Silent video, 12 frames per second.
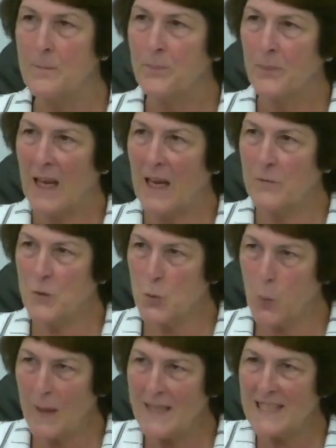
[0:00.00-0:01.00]
of
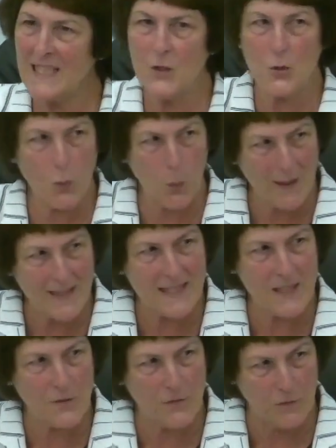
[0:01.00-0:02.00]

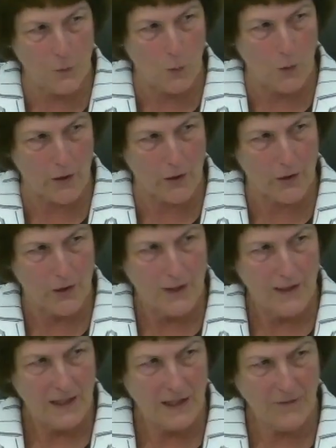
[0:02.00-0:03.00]
2024,
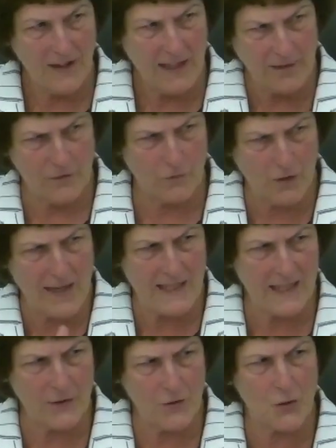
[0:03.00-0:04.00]
if I have it right
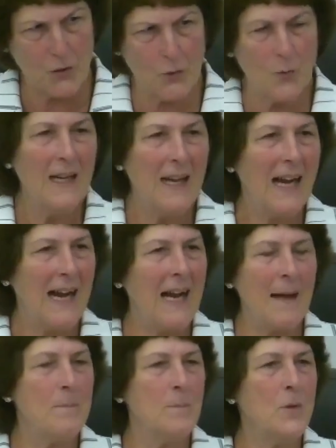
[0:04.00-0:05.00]
here, to,
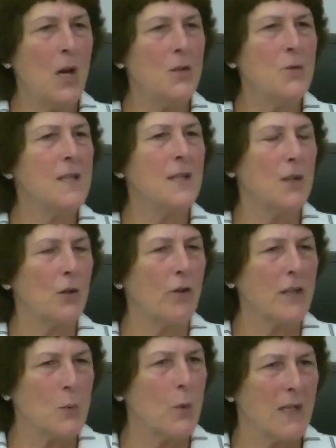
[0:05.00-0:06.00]
I'm not using the
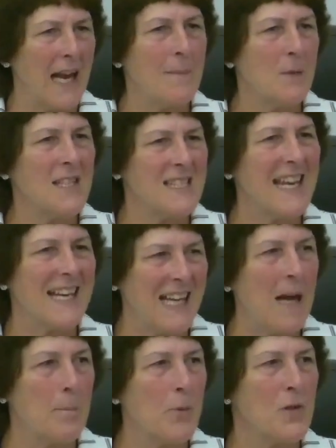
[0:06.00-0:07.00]
correct word, I'm going to say
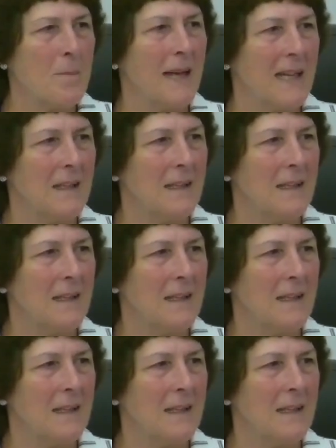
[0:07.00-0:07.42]
encumber the money.